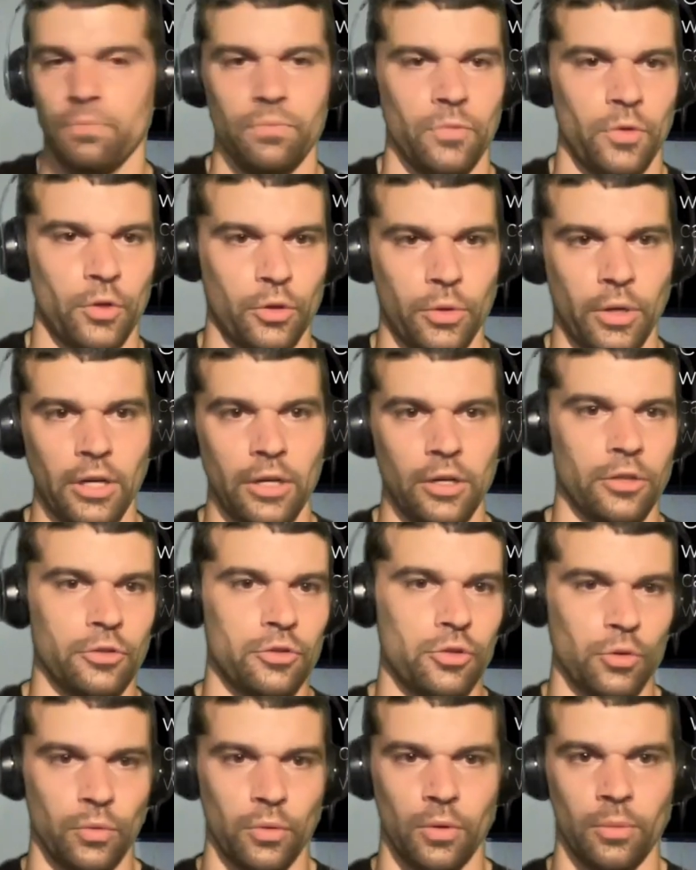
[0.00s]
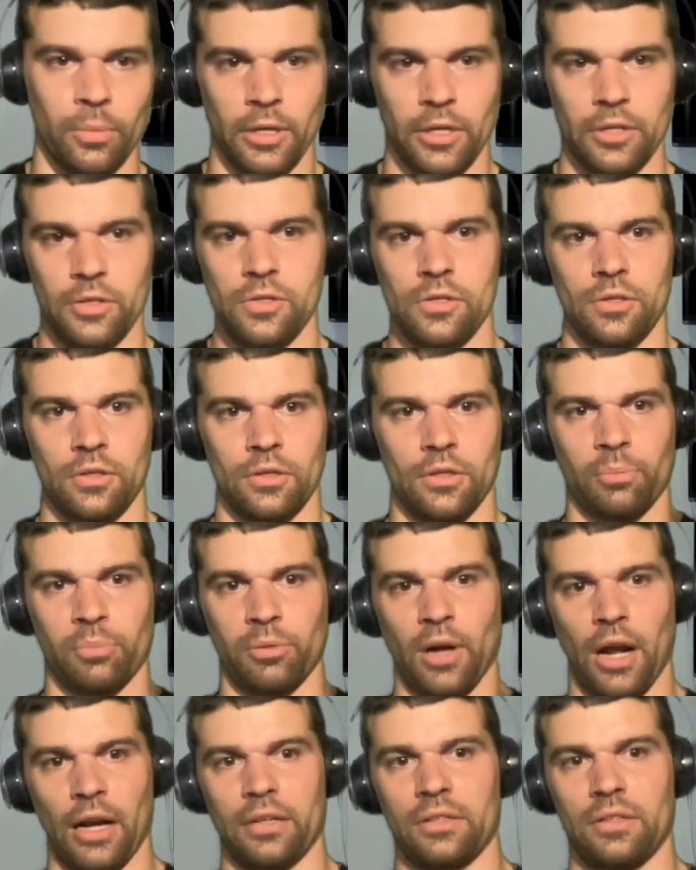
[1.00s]
They're graded on two rubrics the
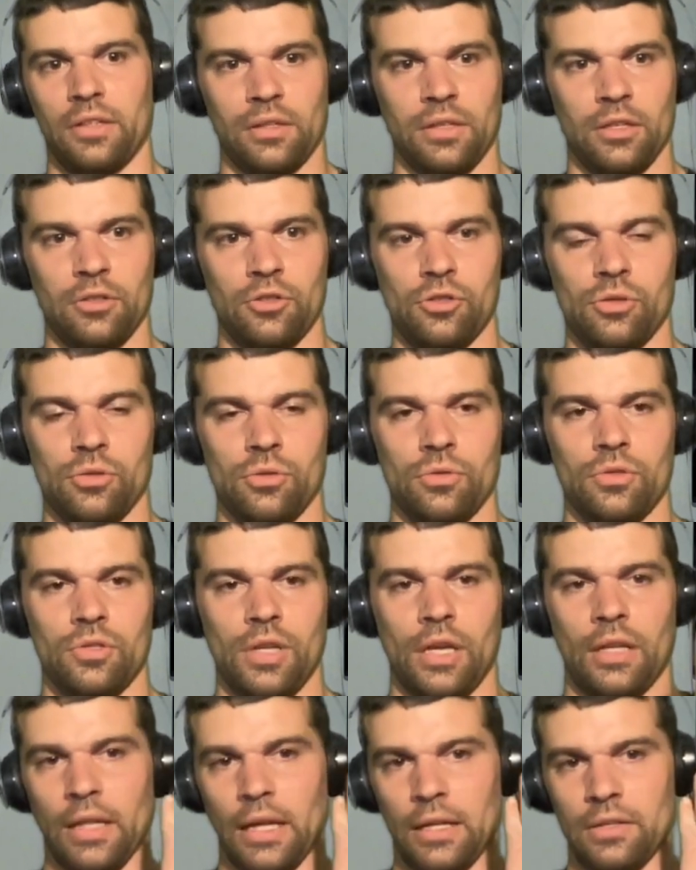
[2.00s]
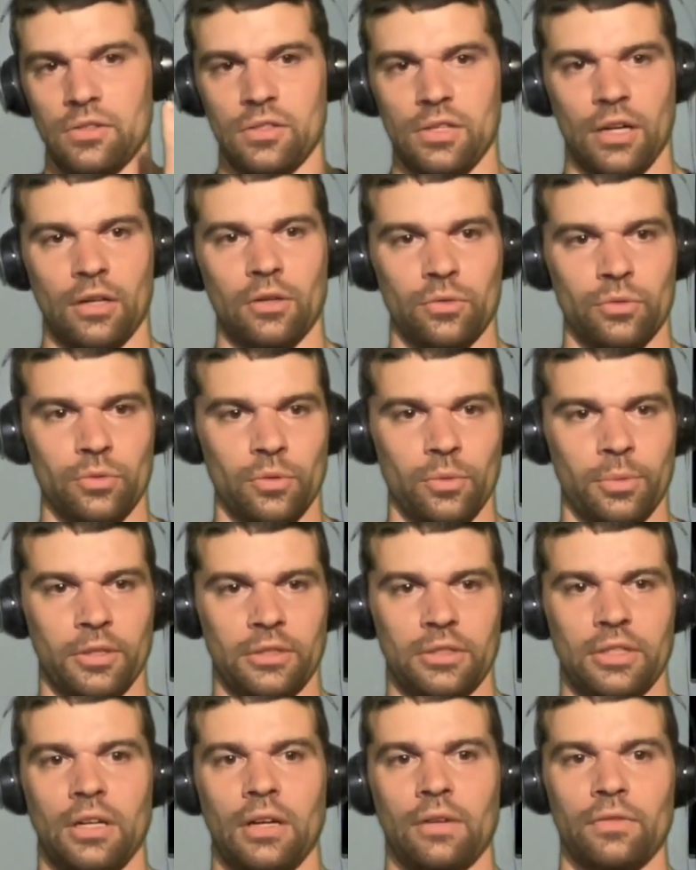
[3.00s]
product that they choose and that standard
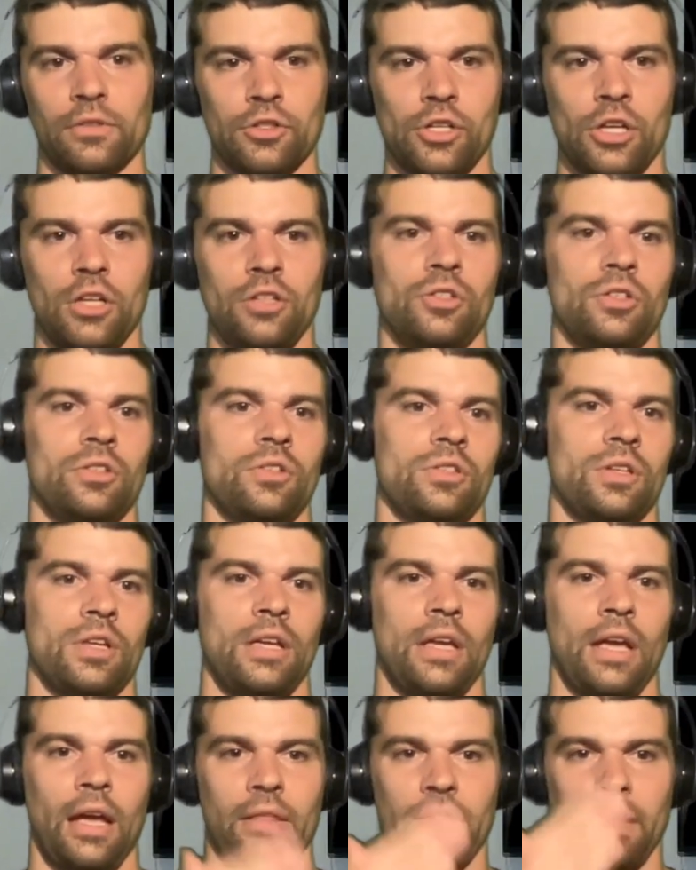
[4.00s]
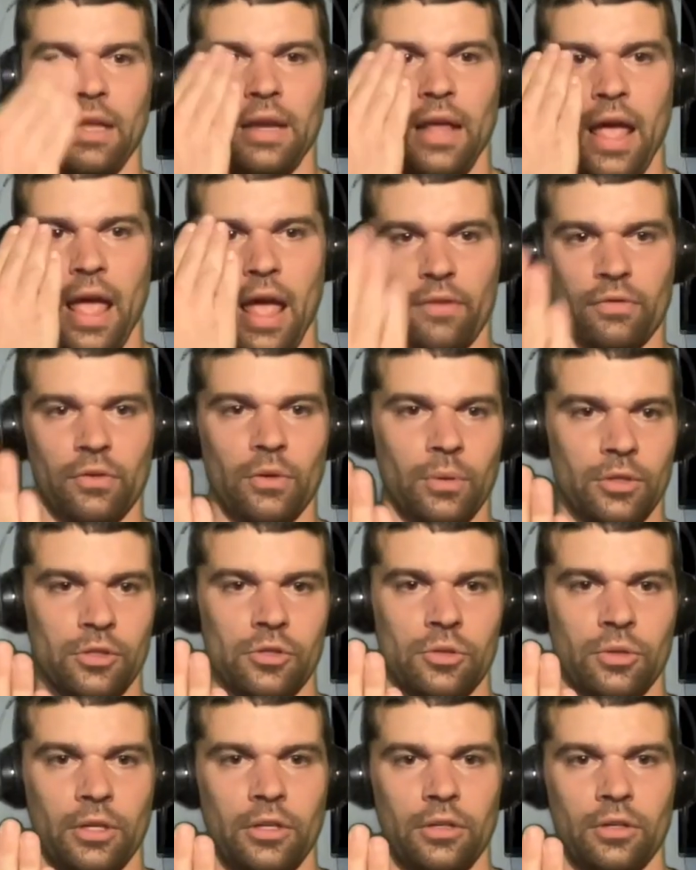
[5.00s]
rubric that never changes. And then everyone's
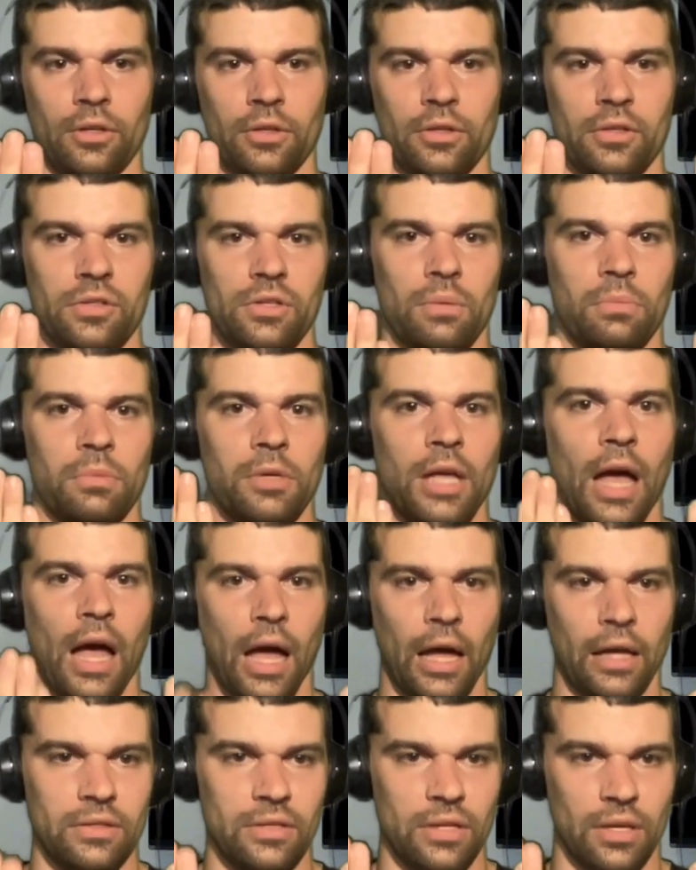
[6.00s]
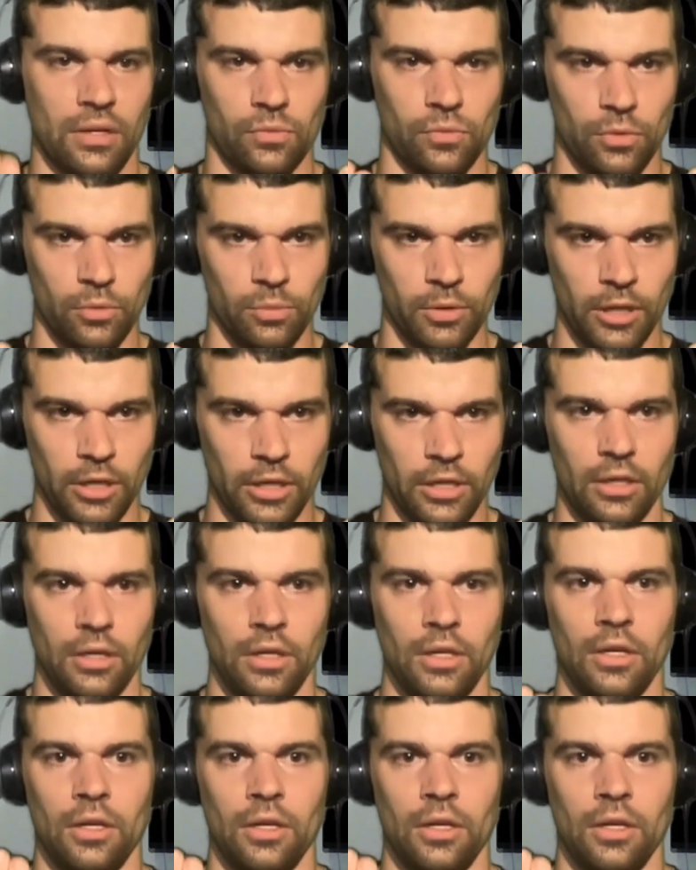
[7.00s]
graded on the same content rubric.